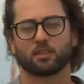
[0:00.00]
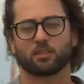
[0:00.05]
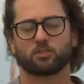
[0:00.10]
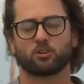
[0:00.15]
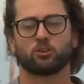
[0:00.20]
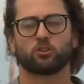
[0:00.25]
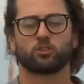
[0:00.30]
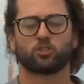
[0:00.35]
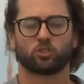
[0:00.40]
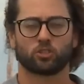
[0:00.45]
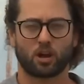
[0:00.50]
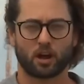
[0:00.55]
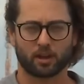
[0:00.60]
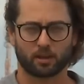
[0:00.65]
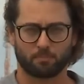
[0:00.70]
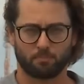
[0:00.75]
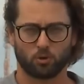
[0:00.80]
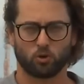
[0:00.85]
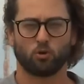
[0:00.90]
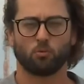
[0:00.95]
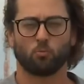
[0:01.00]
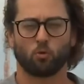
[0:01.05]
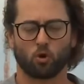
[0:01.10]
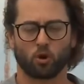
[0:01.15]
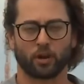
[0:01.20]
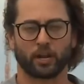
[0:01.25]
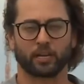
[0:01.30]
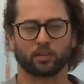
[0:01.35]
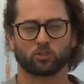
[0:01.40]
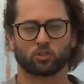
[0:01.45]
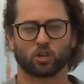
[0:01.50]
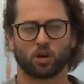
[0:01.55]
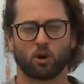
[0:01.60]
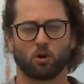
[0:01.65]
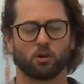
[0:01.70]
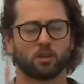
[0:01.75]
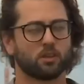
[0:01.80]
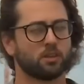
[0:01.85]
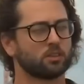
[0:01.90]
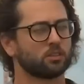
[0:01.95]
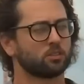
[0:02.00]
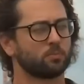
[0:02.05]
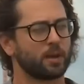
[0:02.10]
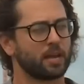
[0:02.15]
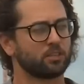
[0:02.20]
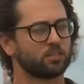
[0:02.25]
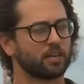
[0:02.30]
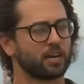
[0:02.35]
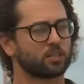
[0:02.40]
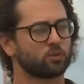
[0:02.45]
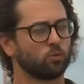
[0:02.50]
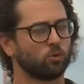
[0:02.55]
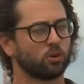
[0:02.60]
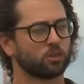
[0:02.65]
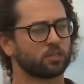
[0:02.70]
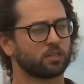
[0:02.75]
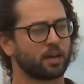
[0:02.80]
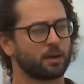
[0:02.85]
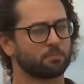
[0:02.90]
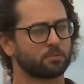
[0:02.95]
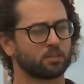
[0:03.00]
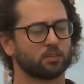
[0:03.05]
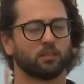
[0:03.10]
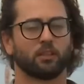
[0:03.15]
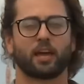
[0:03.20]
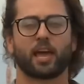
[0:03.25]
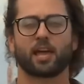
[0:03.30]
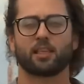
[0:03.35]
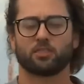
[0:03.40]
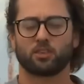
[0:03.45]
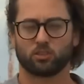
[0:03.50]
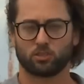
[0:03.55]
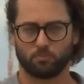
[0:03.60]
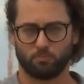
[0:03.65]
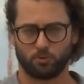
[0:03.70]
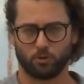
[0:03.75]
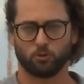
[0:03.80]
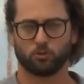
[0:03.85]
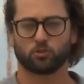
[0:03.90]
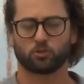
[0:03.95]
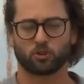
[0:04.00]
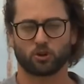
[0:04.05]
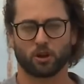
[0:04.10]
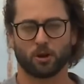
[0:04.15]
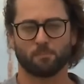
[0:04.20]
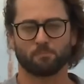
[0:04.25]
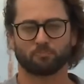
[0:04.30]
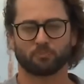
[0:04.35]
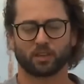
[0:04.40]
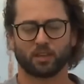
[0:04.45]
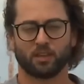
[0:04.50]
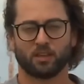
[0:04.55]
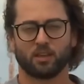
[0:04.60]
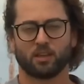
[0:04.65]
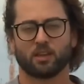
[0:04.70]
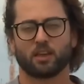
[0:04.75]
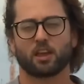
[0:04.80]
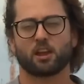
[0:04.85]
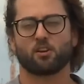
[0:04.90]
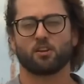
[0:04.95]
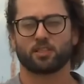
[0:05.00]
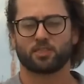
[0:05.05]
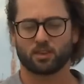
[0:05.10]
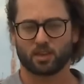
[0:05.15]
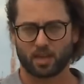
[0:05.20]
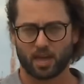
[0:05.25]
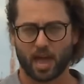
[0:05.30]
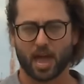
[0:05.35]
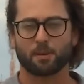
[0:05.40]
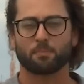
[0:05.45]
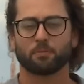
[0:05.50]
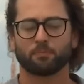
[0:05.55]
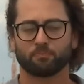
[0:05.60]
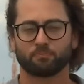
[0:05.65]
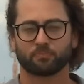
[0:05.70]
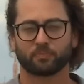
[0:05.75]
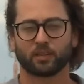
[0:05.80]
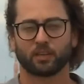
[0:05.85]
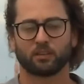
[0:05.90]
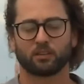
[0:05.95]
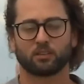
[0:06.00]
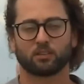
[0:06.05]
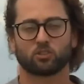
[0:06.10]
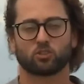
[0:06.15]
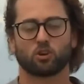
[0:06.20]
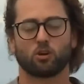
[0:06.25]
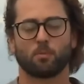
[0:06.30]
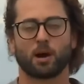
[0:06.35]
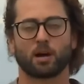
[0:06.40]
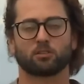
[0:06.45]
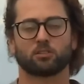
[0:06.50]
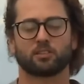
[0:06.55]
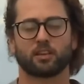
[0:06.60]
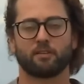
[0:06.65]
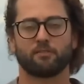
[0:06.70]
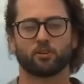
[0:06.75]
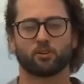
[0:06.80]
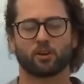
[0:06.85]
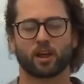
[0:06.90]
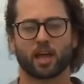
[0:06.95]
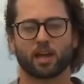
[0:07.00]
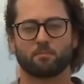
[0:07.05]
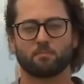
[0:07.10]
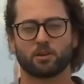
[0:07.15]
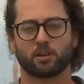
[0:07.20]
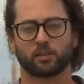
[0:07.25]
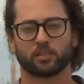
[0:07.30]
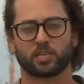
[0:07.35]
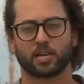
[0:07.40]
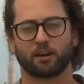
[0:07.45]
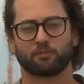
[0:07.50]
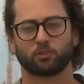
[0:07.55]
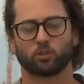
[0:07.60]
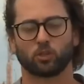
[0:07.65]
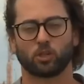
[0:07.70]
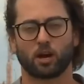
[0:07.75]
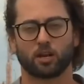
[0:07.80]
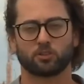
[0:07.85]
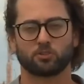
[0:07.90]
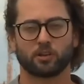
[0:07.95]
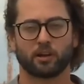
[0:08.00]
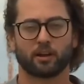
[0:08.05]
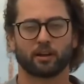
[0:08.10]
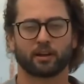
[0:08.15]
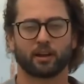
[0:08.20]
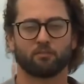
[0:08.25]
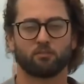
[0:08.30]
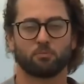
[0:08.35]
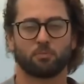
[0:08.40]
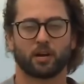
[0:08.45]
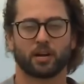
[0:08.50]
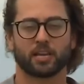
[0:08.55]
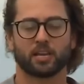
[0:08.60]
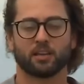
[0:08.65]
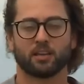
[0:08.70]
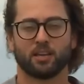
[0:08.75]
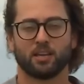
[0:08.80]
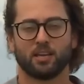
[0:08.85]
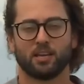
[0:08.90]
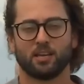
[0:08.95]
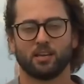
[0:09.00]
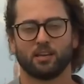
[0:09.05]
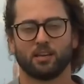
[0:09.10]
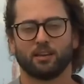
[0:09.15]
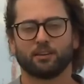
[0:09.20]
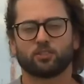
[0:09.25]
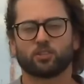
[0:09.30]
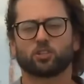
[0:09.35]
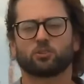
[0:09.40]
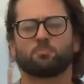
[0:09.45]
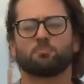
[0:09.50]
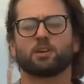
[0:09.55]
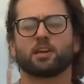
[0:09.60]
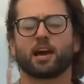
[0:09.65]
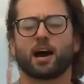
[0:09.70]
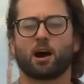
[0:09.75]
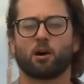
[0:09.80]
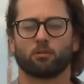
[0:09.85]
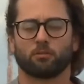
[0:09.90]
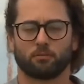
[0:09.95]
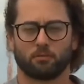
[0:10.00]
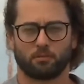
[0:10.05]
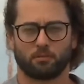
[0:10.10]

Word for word: There's a sonic boom warning, so SpaceX will attempt to land this booster here at the Cape. So about seven or eight minutes after launch, Eric, everybody, just be out,